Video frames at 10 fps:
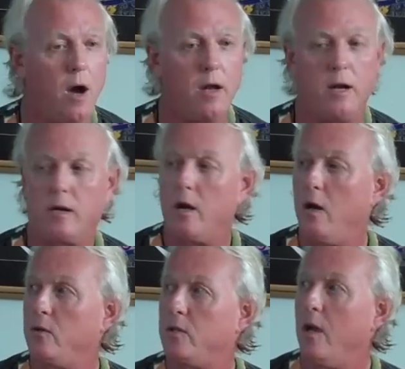on our
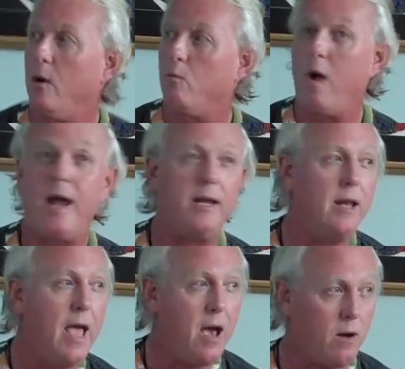coast right
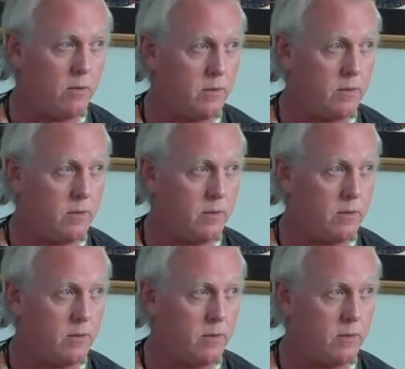now.